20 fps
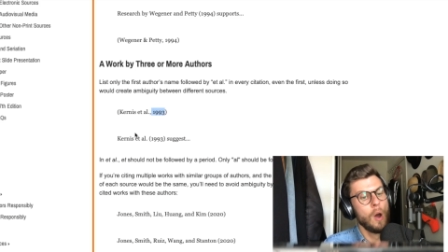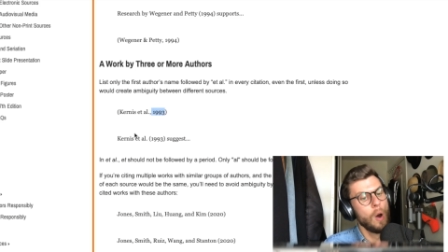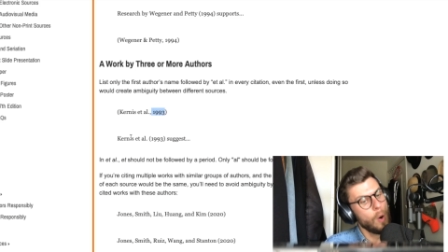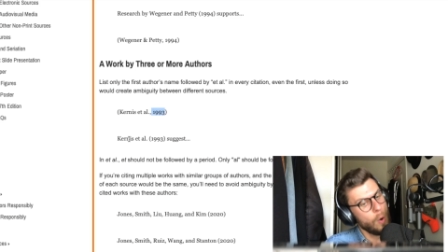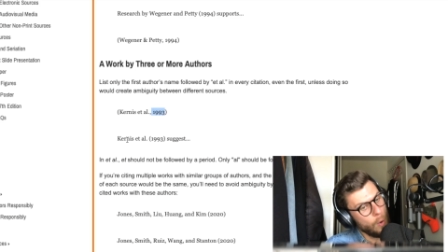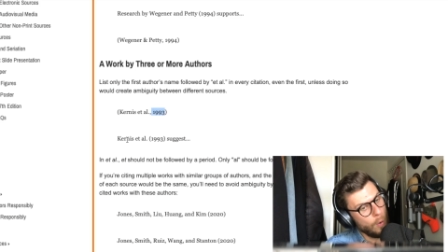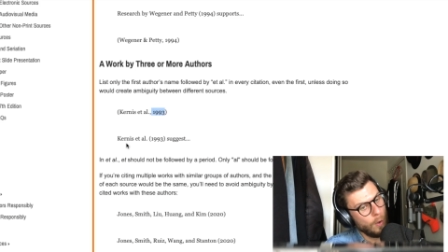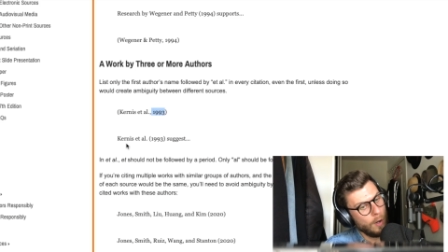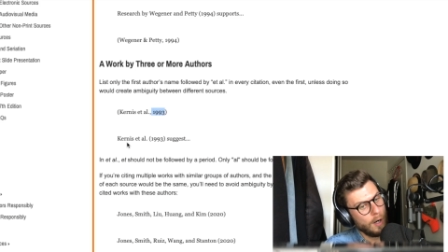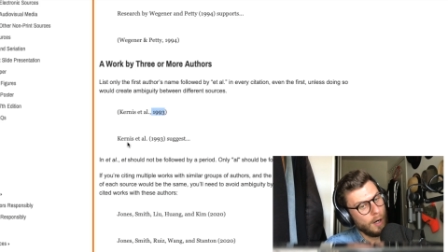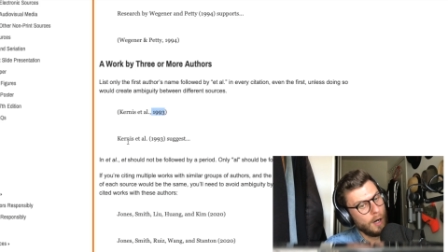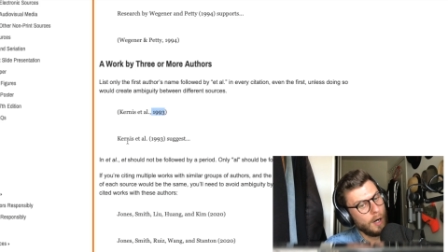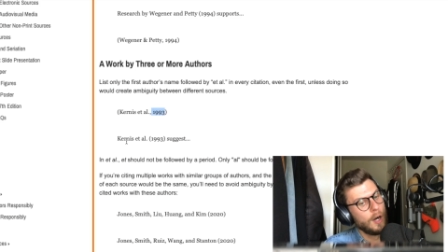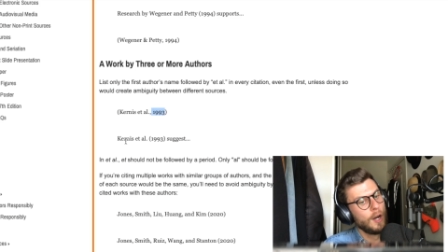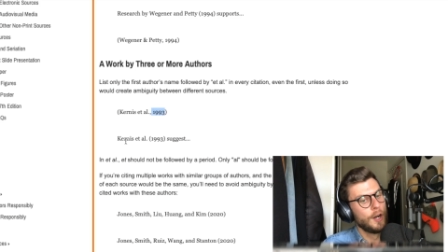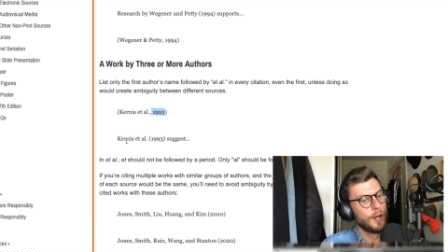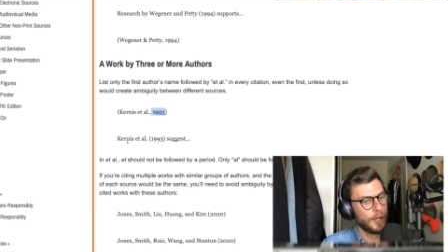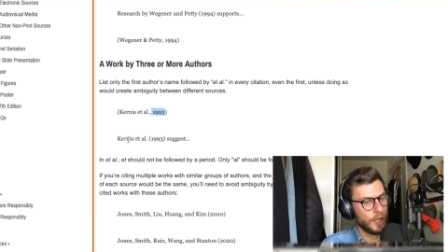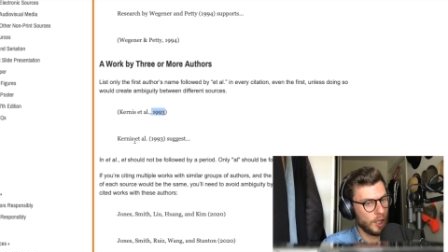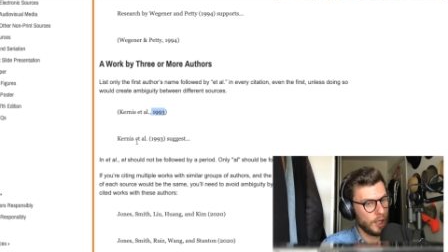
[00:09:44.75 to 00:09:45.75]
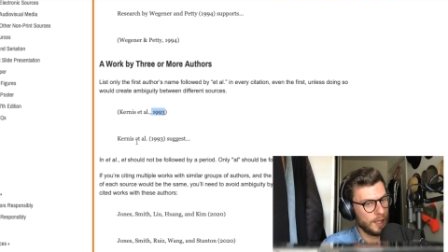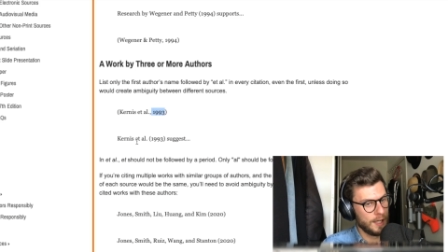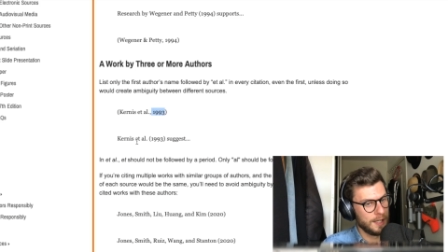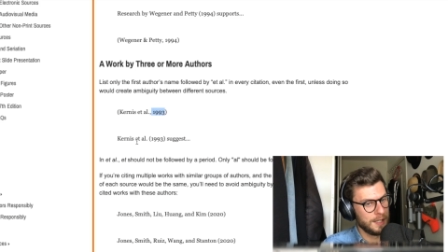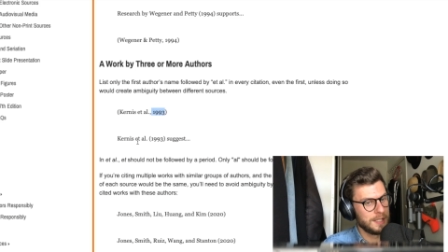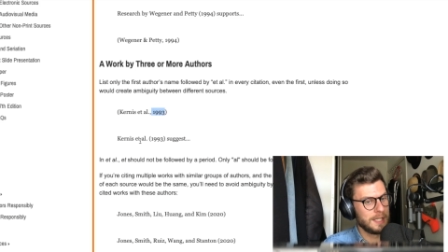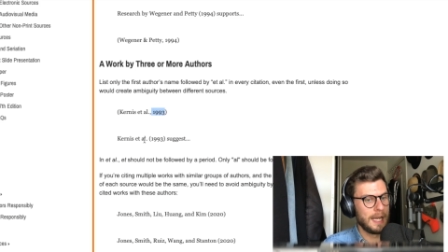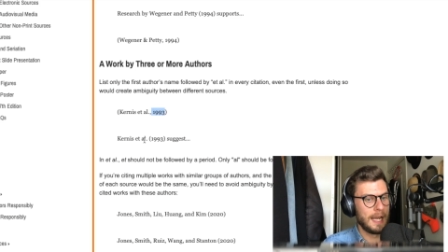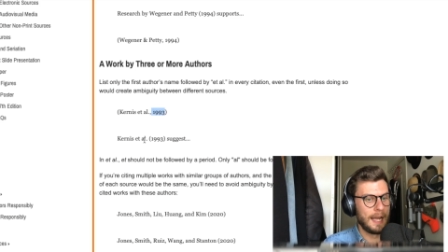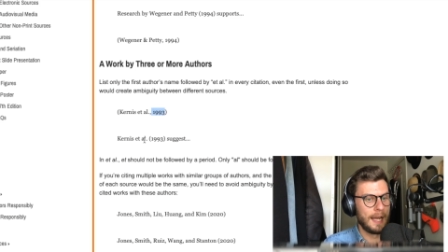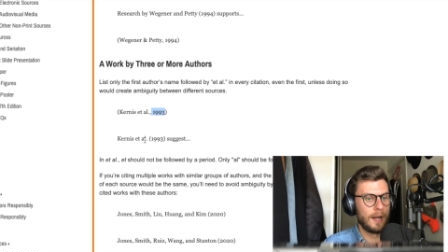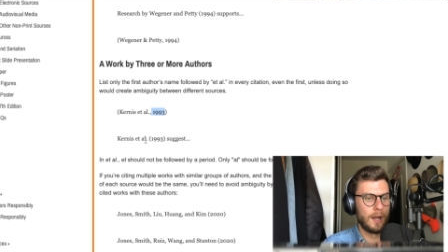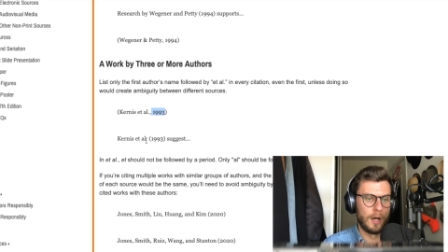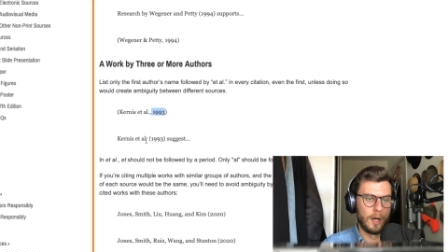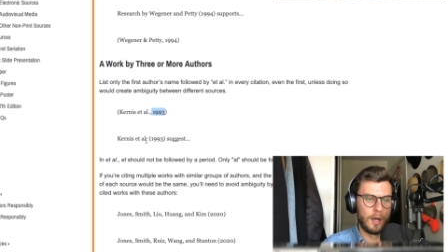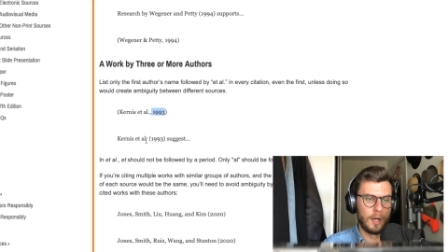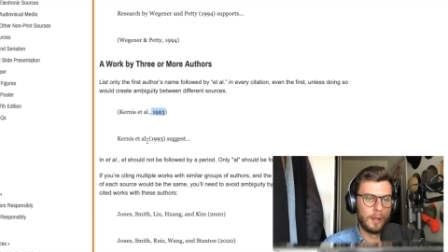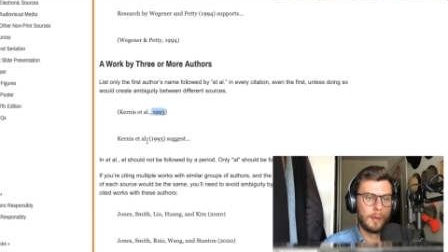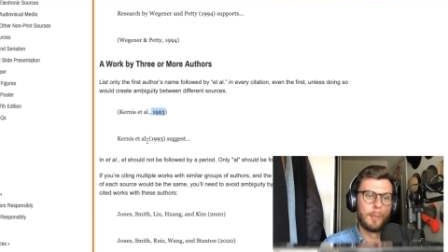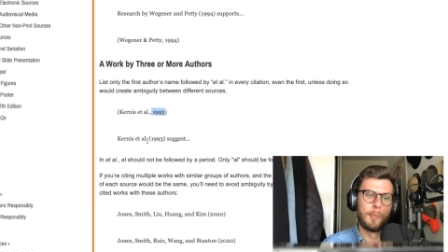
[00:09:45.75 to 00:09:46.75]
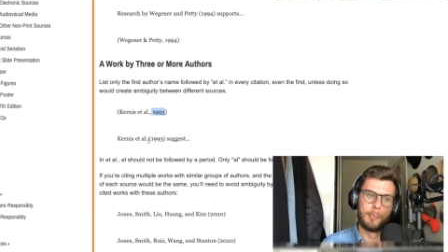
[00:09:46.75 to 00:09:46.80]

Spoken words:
or Kernis et al.